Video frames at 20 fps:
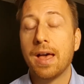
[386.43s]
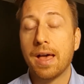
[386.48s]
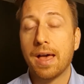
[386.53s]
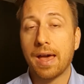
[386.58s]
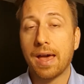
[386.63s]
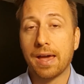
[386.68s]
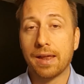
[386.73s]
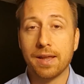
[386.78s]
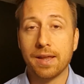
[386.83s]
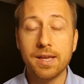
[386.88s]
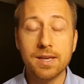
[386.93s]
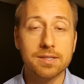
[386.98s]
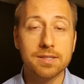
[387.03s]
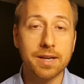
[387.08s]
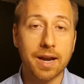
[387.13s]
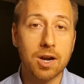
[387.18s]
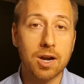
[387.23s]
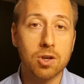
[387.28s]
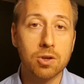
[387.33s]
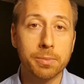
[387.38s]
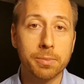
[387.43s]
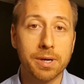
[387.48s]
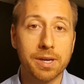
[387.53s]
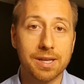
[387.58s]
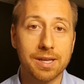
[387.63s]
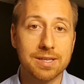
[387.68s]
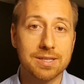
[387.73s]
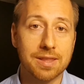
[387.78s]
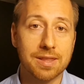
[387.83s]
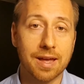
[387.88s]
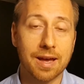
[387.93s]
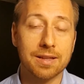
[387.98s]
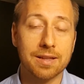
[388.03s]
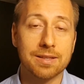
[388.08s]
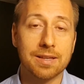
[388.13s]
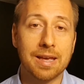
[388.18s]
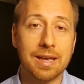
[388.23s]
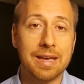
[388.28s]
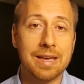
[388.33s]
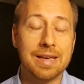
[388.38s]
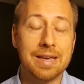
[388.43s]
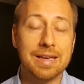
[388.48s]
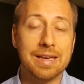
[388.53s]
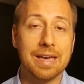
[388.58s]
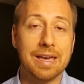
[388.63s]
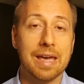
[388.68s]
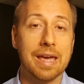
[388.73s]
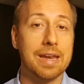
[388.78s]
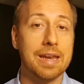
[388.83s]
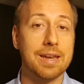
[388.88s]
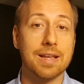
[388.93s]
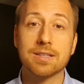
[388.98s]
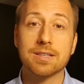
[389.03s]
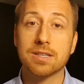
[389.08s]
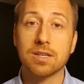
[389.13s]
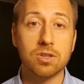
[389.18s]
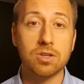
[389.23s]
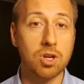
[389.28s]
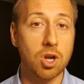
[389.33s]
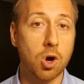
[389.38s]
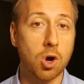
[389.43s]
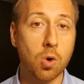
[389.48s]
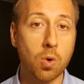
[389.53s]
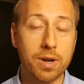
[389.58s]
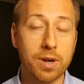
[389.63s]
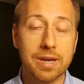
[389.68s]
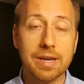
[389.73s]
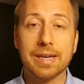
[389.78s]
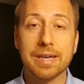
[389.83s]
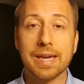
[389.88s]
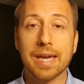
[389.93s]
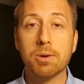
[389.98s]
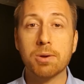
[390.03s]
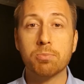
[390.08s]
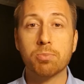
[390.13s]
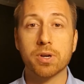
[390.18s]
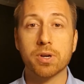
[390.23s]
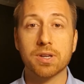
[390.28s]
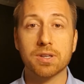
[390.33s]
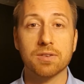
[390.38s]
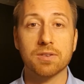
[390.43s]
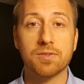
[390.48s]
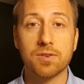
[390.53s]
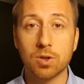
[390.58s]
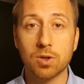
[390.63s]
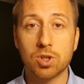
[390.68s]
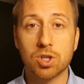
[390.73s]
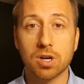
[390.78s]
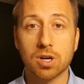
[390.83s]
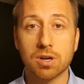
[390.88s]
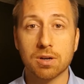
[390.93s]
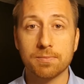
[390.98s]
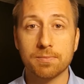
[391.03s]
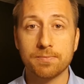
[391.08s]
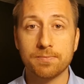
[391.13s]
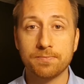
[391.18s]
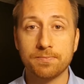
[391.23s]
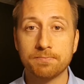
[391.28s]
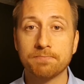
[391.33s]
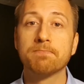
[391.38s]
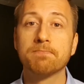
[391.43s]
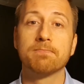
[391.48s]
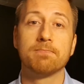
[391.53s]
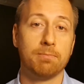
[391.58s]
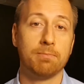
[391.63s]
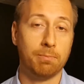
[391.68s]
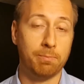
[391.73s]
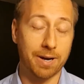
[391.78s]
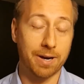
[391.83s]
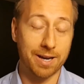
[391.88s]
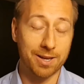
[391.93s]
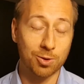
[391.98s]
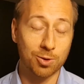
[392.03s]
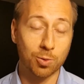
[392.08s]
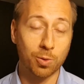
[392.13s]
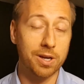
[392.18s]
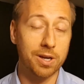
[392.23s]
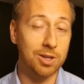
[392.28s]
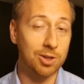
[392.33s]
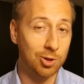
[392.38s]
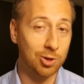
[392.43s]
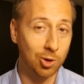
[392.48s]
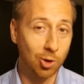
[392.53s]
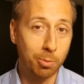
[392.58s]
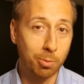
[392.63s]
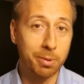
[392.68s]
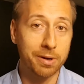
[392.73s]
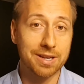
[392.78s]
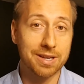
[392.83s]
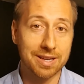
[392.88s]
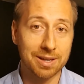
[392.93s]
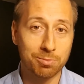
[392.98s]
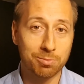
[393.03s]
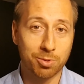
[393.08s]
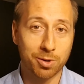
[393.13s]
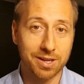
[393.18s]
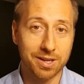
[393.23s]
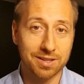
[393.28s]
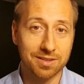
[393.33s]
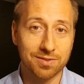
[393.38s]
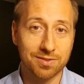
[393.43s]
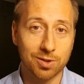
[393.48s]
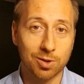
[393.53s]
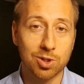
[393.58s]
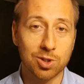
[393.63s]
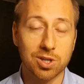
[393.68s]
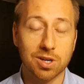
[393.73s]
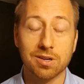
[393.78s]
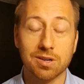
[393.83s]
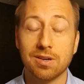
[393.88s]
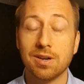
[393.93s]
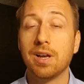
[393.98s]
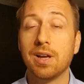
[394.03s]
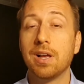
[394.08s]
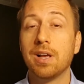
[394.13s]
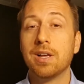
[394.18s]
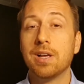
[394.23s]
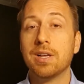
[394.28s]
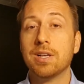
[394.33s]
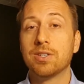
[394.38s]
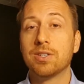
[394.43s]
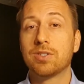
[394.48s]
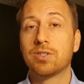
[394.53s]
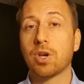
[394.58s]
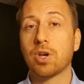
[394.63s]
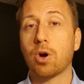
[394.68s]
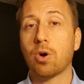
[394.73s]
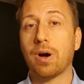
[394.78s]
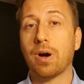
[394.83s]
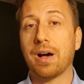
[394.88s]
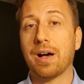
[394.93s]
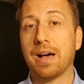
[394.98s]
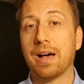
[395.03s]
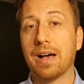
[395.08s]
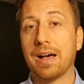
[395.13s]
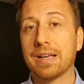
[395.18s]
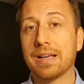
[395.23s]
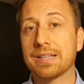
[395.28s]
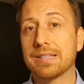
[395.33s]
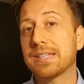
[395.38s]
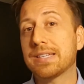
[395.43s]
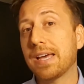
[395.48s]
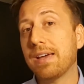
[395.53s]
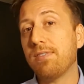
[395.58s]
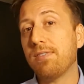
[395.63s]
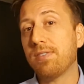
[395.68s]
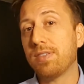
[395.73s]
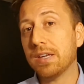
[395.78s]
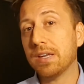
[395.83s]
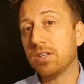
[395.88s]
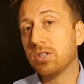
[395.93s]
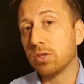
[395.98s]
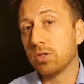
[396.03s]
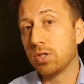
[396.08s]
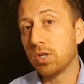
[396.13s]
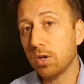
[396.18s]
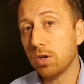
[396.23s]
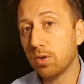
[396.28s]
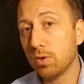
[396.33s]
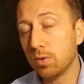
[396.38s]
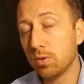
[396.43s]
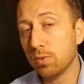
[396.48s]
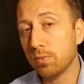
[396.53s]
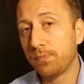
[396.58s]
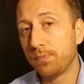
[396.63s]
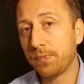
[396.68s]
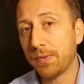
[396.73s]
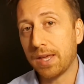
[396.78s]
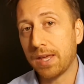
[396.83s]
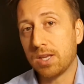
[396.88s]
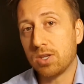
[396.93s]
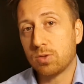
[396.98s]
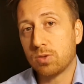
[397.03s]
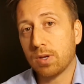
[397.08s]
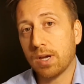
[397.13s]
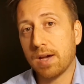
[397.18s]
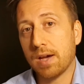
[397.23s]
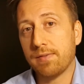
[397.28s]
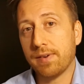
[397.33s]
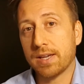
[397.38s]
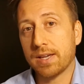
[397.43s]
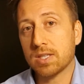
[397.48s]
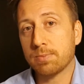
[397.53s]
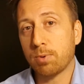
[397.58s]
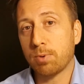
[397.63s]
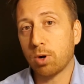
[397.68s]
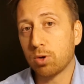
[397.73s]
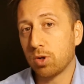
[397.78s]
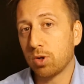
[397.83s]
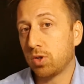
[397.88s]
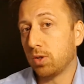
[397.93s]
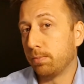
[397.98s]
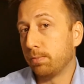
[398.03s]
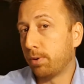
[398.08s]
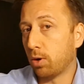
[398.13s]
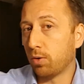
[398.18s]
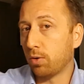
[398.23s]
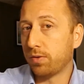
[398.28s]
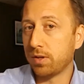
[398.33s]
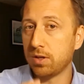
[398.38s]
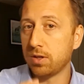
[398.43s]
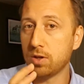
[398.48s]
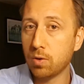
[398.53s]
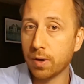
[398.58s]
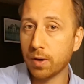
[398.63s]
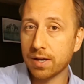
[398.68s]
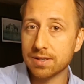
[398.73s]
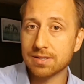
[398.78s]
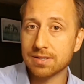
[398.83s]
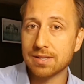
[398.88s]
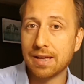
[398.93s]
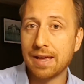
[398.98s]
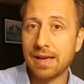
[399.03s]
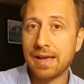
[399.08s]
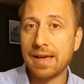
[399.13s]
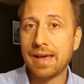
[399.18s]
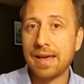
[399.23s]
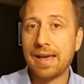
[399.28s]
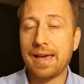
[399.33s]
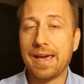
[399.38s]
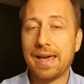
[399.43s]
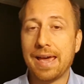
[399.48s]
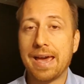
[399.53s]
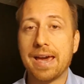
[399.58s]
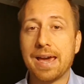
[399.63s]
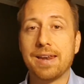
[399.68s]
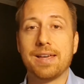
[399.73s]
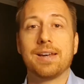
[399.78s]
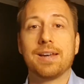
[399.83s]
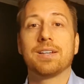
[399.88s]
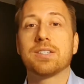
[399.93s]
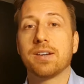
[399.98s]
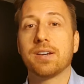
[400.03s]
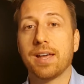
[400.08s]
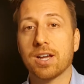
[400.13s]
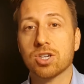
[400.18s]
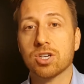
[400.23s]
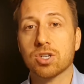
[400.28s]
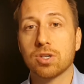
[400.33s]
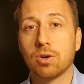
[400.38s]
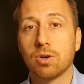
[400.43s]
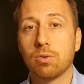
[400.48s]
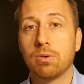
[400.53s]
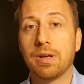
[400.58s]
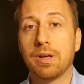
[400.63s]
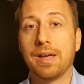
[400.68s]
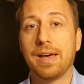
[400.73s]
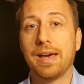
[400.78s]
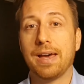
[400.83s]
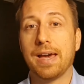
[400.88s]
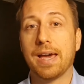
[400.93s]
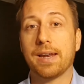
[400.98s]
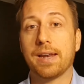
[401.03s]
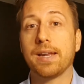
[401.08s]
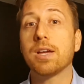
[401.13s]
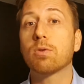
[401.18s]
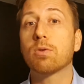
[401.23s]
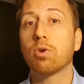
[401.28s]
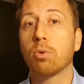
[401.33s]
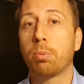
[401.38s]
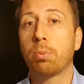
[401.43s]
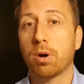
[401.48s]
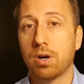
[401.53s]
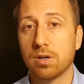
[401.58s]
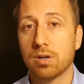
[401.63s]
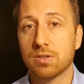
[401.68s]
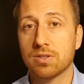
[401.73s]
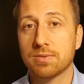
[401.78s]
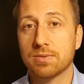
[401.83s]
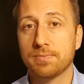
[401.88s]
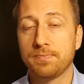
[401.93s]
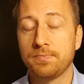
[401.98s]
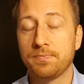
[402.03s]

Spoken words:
And his argument is that he doesn't know, he can't predict the future. By the way, nobody can predict the future. So a safe thing to do is to have exposure to both the US and international at equal parts.